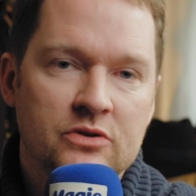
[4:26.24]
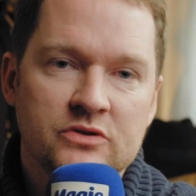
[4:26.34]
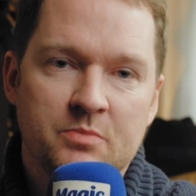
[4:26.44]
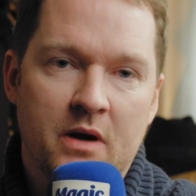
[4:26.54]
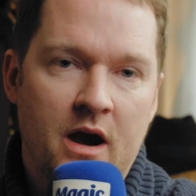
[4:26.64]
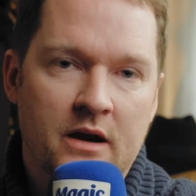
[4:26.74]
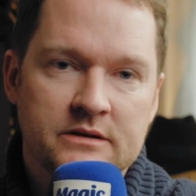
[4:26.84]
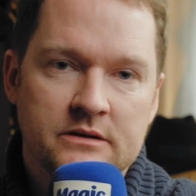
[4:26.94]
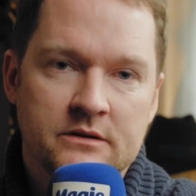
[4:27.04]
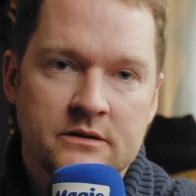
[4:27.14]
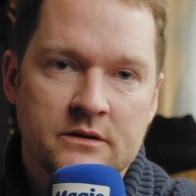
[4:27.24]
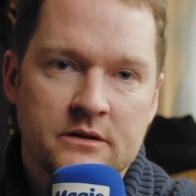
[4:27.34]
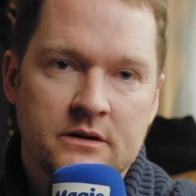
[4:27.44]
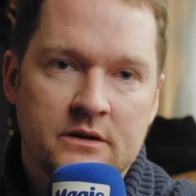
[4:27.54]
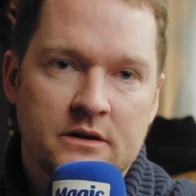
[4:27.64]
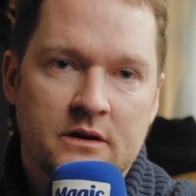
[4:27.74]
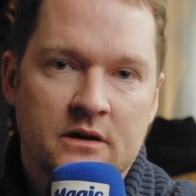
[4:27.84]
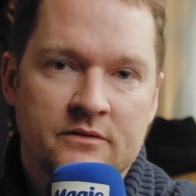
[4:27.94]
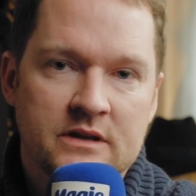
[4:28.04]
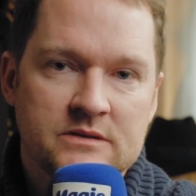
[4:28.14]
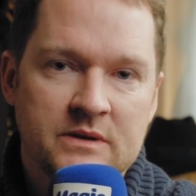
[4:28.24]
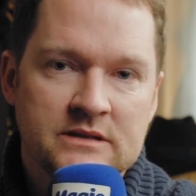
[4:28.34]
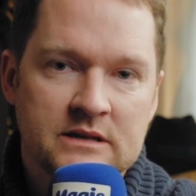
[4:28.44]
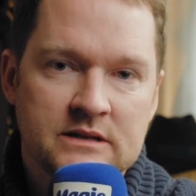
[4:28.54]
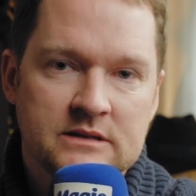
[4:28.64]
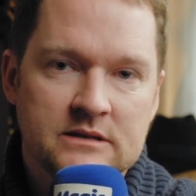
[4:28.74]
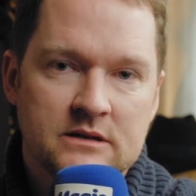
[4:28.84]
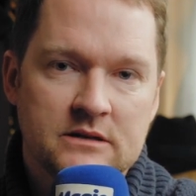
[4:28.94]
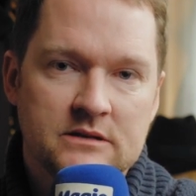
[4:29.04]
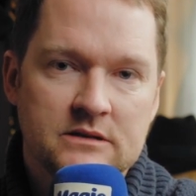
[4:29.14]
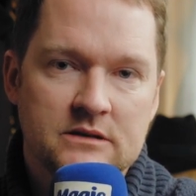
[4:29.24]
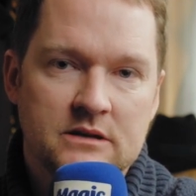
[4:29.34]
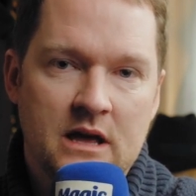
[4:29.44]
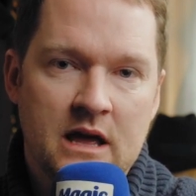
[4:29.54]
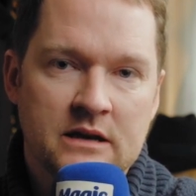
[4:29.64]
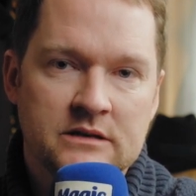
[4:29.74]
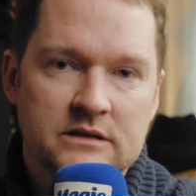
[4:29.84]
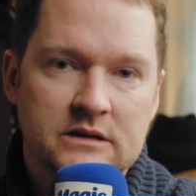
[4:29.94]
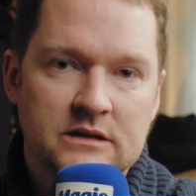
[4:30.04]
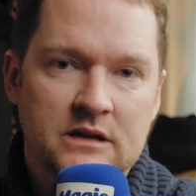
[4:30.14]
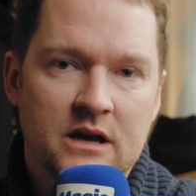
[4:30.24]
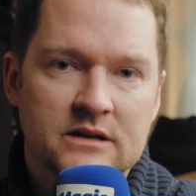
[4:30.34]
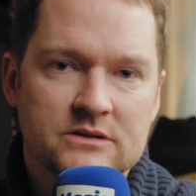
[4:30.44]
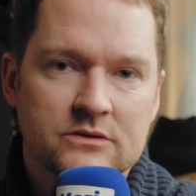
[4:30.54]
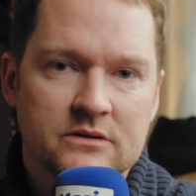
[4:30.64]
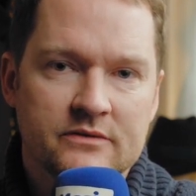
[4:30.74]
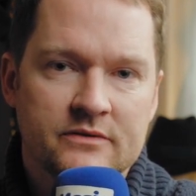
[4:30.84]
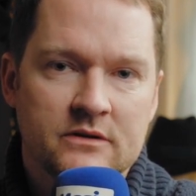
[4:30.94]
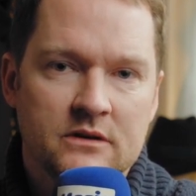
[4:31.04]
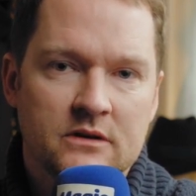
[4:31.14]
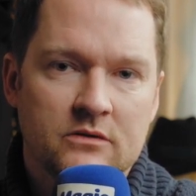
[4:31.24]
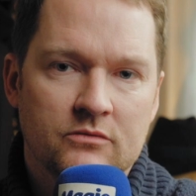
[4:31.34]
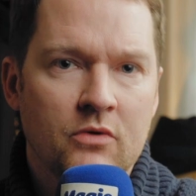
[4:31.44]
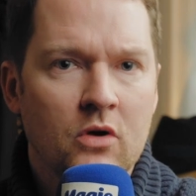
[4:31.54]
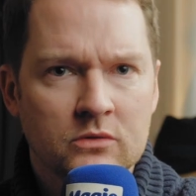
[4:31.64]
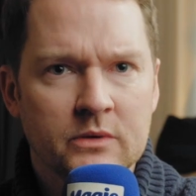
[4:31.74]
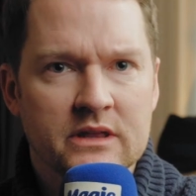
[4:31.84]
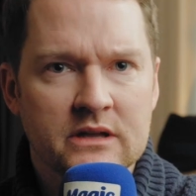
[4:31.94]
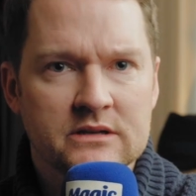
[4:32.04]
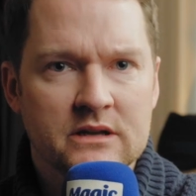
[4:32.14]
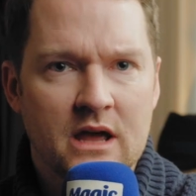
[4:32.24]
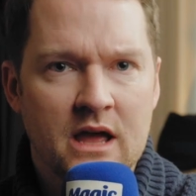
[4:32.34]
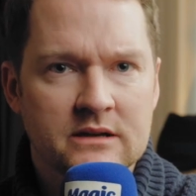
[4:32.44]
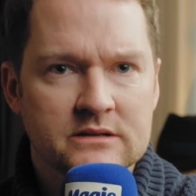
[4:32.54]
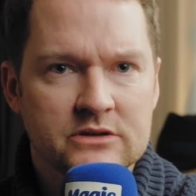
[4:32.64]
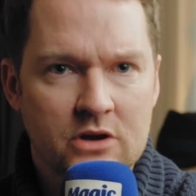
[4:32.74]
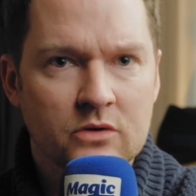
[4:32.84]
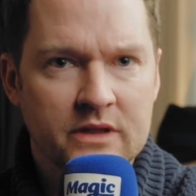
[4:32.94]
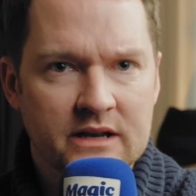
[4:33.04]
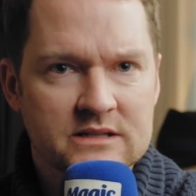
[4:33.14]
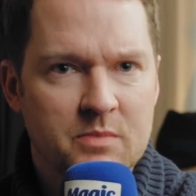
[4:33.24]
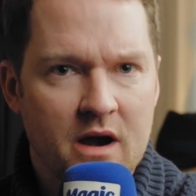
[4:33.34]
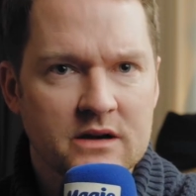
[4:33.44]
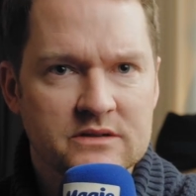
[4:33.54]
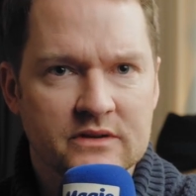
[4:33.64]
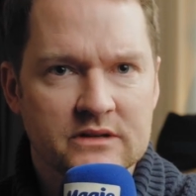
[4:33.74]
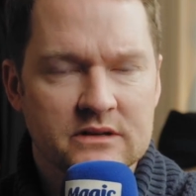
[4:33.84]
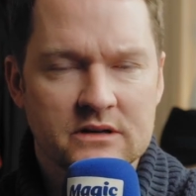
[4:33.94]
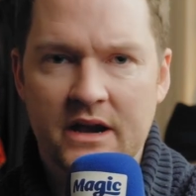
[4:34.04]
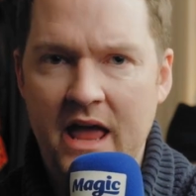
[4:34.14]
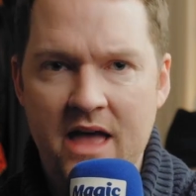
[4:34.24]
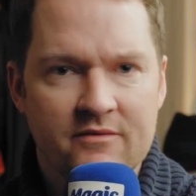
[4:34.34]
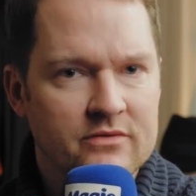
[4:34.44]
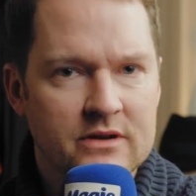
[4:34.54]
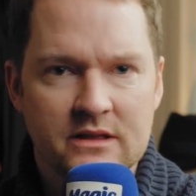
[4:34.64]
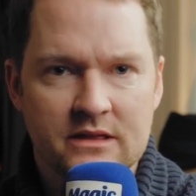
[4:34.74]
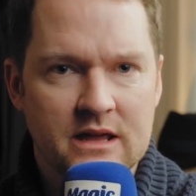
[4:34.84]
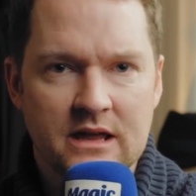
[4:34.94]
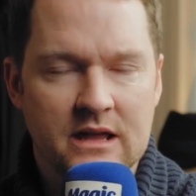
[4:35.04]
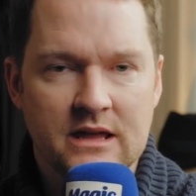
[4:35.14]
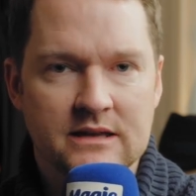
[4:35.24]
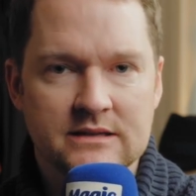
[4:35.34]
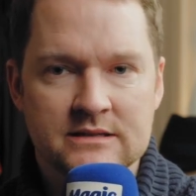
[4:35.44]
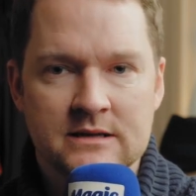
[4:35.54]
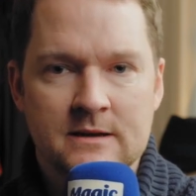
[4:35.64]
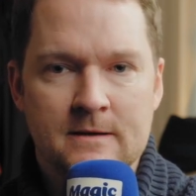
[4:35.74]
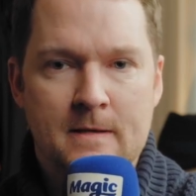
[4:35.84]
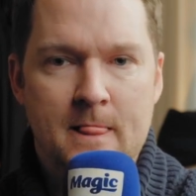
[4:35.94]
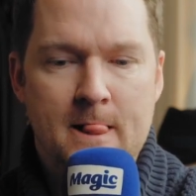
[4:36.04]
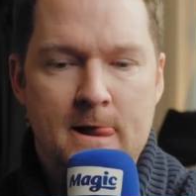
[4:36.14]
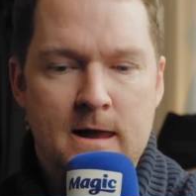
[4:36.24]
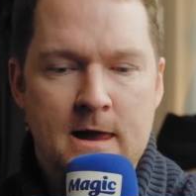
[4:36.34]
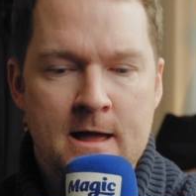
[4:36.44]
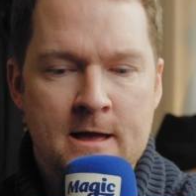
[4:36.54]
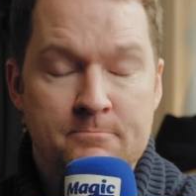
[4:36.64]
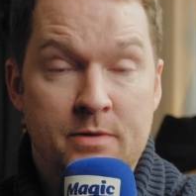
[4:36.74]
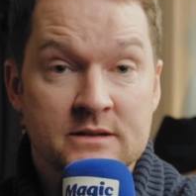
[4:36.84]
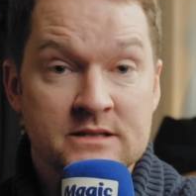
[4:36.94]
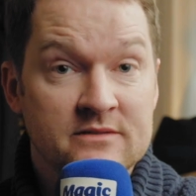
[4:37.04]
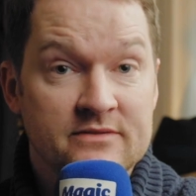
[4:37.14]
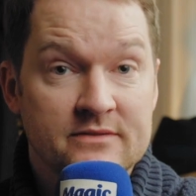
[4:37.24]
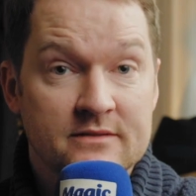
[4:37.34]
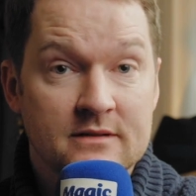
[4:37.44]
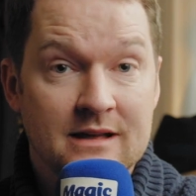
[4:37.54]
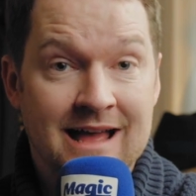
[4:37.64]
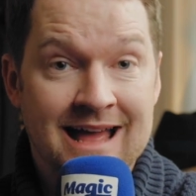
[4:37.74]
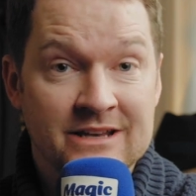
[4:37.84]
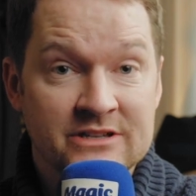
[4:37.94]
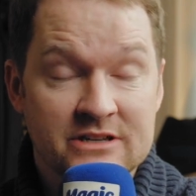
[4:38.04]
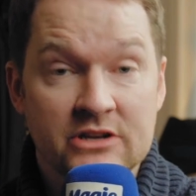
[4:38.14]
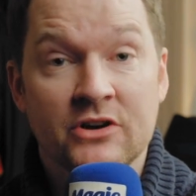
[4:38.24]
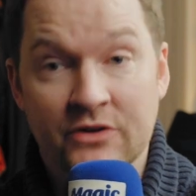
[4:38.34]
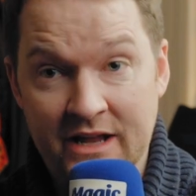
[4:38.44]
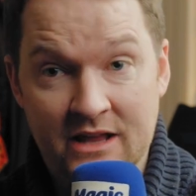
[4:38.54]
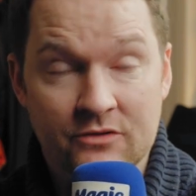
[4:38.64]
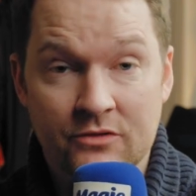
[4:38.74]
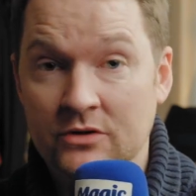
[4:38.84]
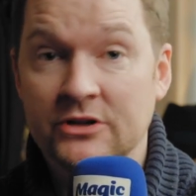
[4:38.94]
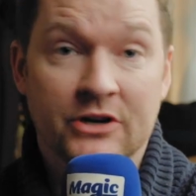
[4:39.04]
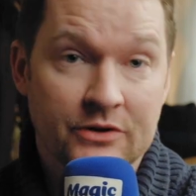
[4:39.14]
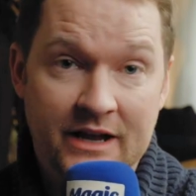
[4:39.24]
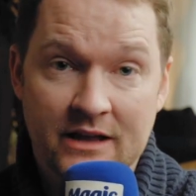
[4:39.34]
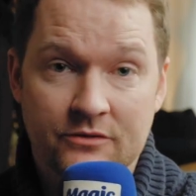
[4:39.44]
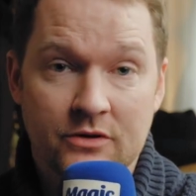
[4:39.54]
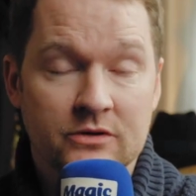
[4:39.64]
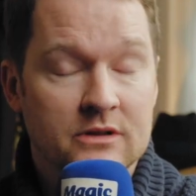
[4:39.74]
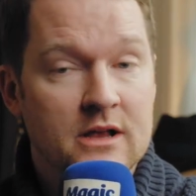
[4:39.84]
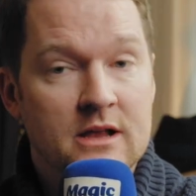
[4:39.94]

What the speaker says: huge part of this business. And you got to sort of roll with it and know that it's part of it. Not everything is positive and you're going to get the role, you're going to get the role.